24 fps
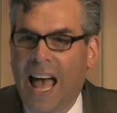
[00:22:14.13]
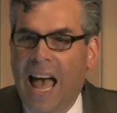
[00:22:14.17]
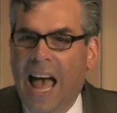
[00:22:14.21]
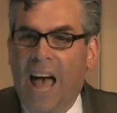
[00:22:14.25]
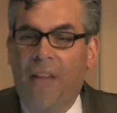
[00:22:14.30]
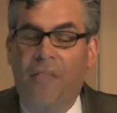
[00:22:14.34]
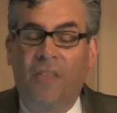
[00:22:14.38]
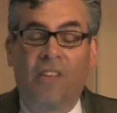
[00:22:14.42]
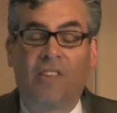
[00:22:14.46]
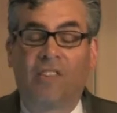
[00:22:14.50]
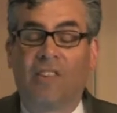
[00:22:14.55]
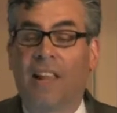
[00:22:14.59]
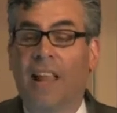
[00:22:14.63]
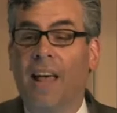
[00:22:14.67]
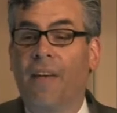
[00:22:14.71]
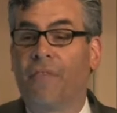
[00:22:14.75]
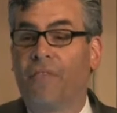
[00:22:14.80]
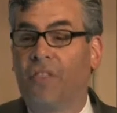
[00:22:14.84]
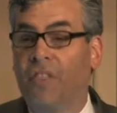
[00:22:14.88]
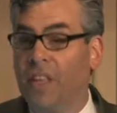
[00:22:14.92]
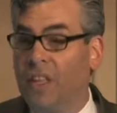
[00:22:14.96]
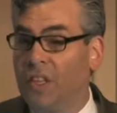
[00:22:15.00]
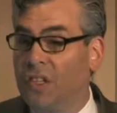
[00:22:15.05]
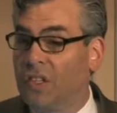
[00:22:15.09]
And this
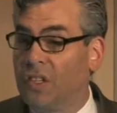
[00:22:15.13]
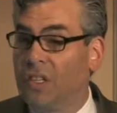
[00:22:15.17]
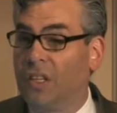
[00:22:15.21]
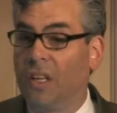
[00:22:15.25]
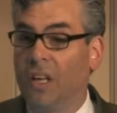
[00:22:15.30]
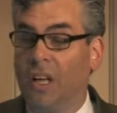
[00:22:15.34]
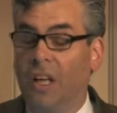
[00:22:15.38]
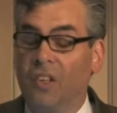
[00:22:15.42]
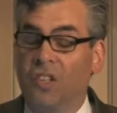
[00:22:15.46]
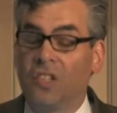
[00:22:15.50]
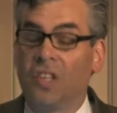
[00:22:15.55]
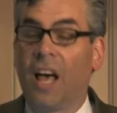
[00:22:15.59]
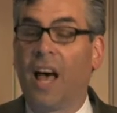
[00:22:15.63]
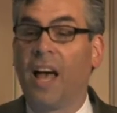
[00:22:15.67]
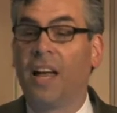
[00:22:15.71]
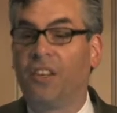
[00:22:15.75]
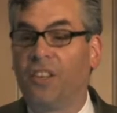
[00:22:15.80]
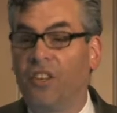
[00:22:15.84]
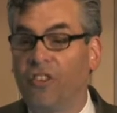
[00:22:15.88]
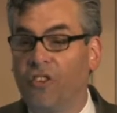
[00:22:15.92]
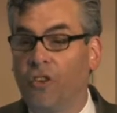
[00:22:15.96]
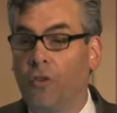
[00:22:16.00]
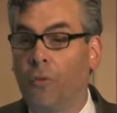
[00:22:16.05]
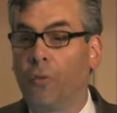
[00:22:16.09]
left these
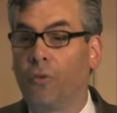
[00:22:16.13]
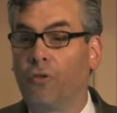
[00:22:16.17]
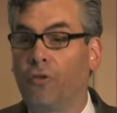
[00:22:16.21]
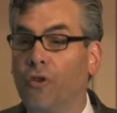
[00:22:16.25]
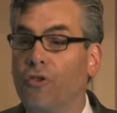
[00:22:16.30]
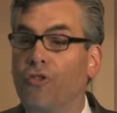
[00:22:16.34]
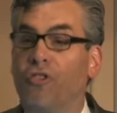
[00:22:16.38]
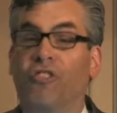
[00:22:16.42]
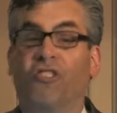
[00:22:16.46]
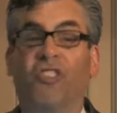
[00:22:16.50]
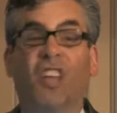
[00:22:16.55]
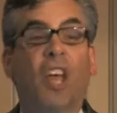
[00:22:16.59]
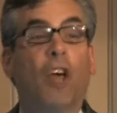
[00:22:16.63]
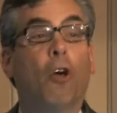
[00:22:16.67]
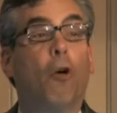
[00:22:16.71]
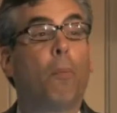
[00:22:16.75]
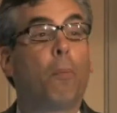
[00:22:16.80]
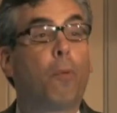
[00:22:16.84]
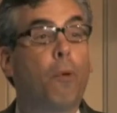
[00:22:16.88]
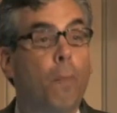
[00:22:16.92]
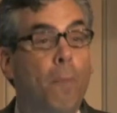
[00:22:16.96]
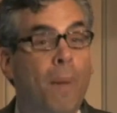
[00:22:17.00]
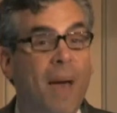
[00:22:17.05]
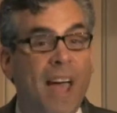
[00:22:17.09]
scientists and researchers
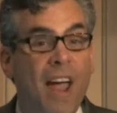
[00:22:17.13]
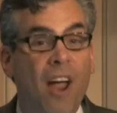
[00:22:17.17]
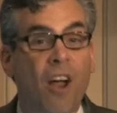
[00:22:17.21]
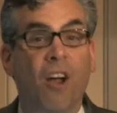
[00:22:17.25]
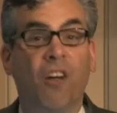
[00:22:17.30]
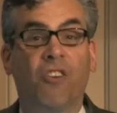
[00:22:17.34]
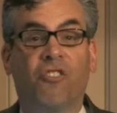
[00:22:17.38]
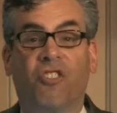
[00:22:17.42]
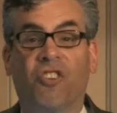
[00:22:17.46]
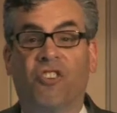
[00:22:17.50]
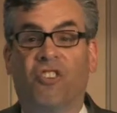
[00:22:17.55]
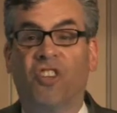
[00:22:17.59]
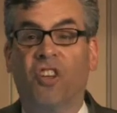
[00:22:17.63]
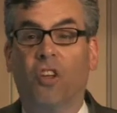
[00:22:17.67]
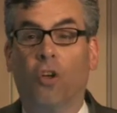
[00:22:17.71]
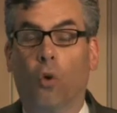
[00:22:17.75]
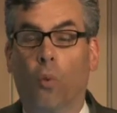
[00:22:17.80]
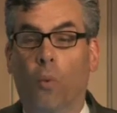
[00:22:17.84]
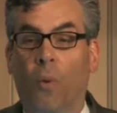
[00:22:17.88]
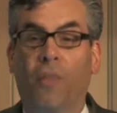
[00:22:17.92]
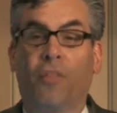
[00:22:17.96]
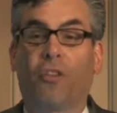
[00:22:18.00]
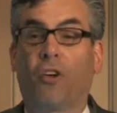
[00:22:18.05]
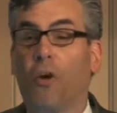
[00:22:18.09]
ill-prepared to
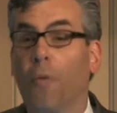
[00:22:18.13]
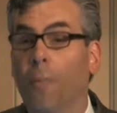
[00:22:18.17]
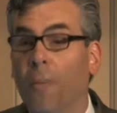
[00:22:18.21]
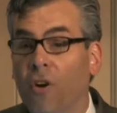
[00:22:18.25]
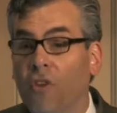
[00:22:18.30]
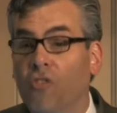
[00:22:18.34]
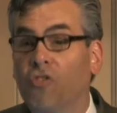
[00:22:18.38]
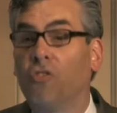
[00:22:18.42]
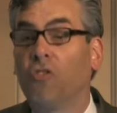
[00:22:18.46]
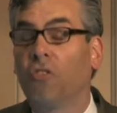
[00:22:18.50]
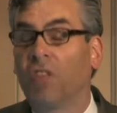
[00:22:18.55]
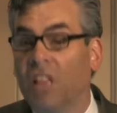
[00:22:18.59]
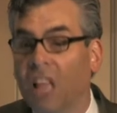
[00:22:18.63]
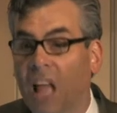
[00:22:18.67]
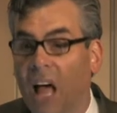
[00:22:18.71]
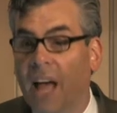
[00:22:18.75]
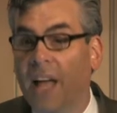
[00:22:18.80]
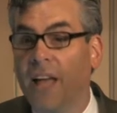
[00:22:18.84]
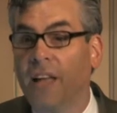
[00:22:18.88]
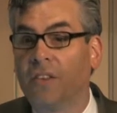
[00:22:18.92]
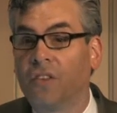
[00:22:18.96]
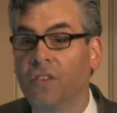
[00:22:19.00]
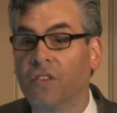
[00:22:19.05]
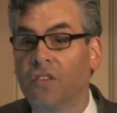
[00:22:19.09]
deal with commercial
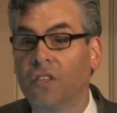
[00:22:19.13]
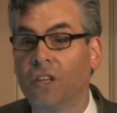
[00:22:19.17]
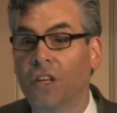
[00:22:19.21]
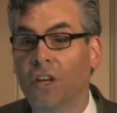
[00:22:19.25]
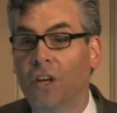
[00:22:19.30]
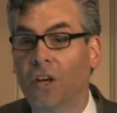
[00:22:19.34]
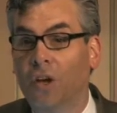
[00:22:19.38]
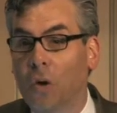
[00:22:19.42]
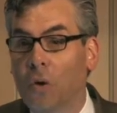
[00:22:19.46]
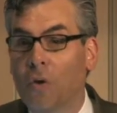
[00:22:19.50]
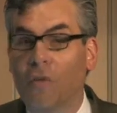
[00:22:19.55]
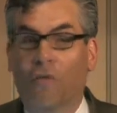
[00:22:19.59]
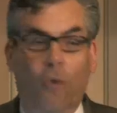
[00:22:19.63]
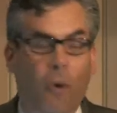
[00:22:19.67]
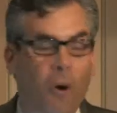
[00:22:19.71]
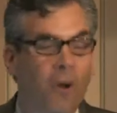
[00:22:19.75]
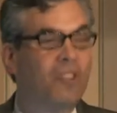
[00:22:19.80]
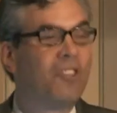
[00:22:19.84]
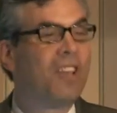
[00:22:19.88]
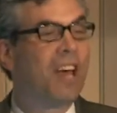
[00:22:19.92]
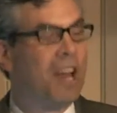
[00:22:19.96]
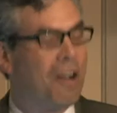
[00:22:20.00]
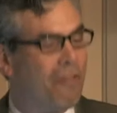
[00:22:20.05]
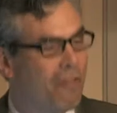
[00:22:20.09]
clients who, of
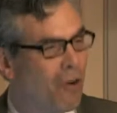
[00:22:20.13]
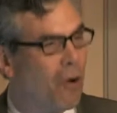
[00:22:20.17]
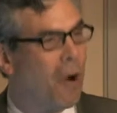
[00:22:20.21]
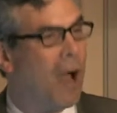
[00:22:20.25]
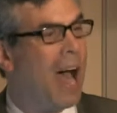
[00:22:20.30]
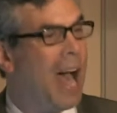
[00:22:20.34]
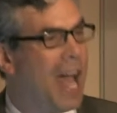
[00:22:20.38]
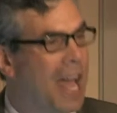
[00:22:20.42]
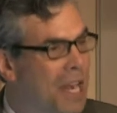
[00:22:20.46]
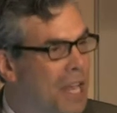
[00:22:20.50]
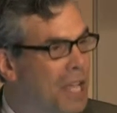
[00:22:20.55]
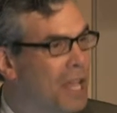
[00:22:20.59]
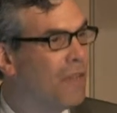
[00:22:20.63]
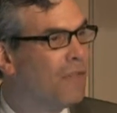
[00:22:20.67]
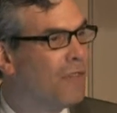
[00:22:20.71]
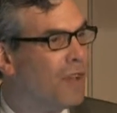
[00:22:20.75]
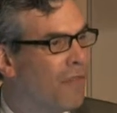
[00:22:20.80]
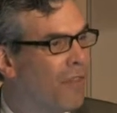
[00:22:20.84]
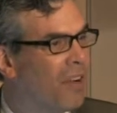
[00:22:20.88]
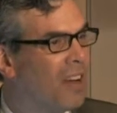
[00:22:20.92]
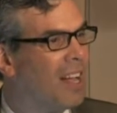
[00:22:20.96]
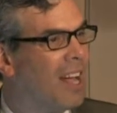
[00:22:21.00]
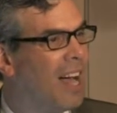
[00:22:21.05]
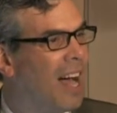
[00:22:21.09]
course, had a variety of
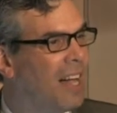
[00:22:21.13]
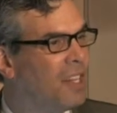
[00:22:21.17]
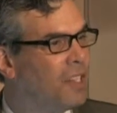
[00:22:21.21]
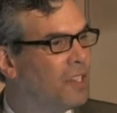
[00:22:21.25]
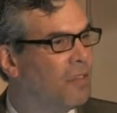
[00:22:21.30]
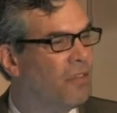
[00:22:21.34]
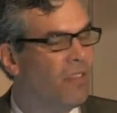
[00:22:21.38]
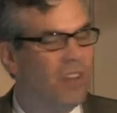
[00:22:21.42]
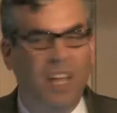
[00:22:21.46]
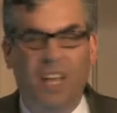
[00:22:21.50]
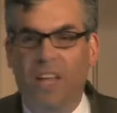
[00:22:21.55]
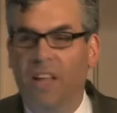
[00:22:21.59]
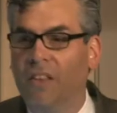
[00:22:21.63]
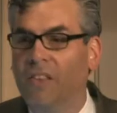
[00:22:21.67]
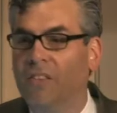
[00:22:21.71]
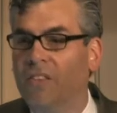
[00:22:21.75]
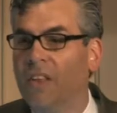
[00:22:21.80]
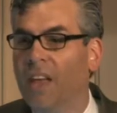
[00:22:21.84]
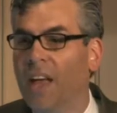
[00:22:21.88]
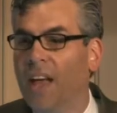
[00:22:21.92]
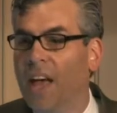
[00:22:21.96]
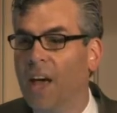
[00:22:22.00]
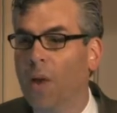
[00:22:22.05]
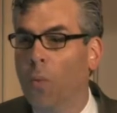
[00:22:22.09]
different kinds of
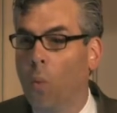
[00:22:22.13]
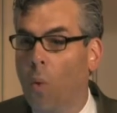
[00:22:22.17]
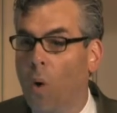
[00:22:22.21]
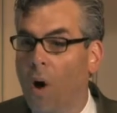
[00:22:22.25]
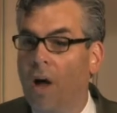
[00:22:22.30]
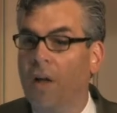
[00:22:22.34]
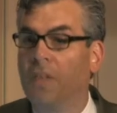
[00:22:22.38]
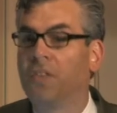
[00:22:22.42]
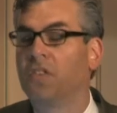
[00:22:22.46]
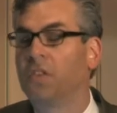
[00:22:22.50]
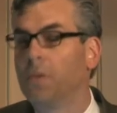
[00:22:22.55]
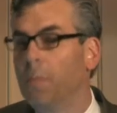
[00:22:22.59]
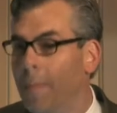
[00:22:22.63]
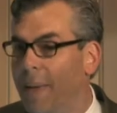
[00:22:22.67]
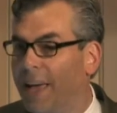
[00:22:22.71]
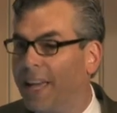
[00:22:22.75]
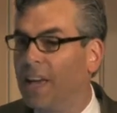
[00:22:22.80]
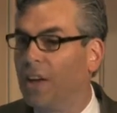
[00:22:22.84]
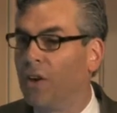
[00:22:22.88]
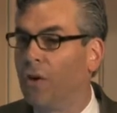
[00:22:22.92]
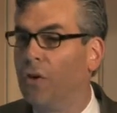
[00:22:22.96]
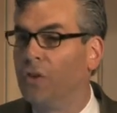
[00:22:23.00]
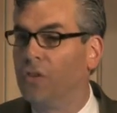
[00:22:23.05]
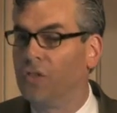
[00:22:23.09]
needs and wants,
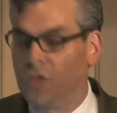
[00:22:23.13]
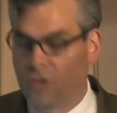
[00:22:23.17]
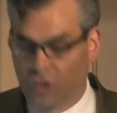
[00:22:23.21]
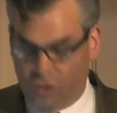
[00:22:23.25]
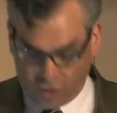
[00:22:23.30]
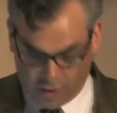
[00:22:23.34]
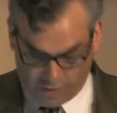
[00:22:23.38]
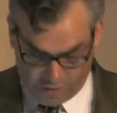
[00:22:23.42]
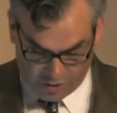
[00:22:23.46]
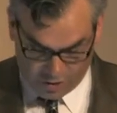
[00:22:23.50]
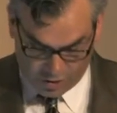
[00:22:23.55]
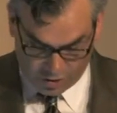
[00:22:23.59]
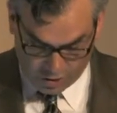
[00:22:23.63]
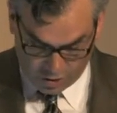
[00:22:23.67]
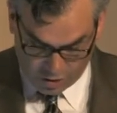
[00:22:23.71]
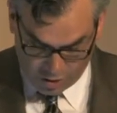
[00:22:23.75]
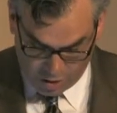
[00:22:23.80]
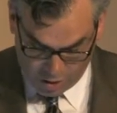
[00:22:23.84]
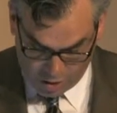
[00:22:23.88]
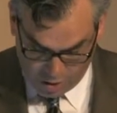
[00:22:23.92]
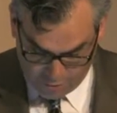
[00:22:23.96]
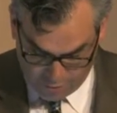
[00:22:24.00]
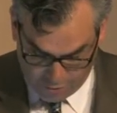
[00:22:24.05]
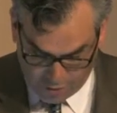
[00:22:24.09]
making goods and services
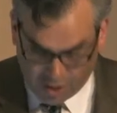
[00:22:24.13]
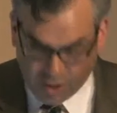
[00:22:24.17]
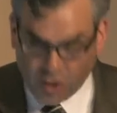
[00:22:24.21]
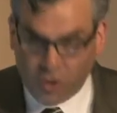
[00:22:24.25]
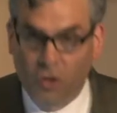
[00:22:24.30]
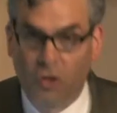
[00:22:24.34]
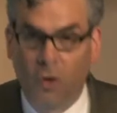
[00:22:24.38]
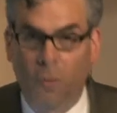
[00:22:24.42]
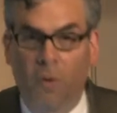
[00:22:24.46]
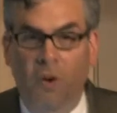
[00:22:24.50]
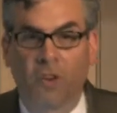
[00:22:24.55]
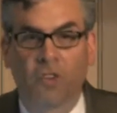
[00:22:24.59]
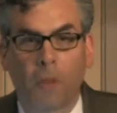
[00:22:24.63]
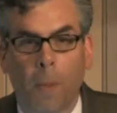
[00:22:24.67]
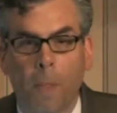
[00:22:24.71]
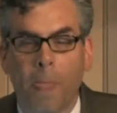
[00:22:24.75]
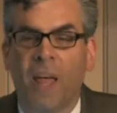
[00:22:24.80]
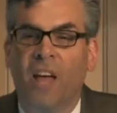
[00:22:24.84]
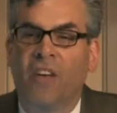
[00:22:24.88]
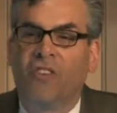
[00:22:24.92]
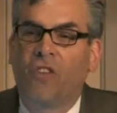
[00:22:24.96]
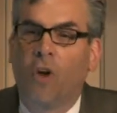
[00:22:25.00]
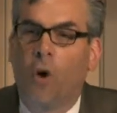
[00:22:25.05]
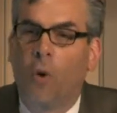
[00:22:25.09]
for consumers.
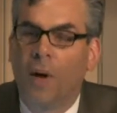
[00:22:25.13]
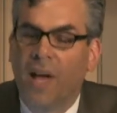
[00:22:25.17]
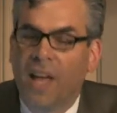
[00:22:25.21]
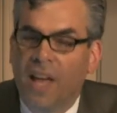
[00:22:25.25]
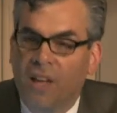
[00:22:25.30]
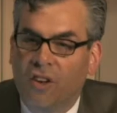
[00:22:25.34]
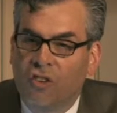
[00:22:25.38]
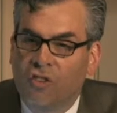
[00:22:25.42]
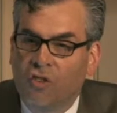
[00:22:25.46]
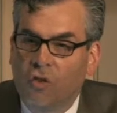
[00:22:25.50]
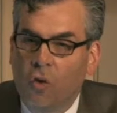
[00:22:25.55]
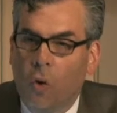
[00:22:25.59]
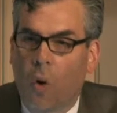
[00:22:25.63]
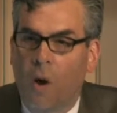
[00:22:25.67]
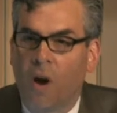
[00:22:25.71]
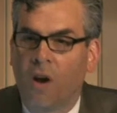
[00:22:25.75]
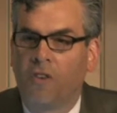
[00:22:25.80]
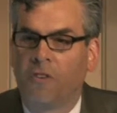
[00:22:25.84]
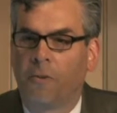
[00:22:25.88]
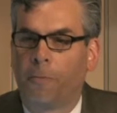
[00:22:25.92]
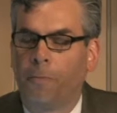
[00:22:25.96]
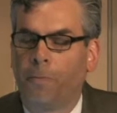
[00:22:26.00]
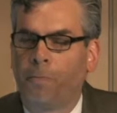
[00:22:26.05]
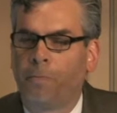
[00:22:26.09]
So, in
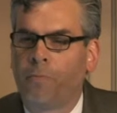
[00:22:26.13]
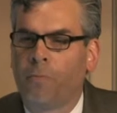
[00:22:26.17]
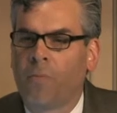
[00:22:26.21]
short,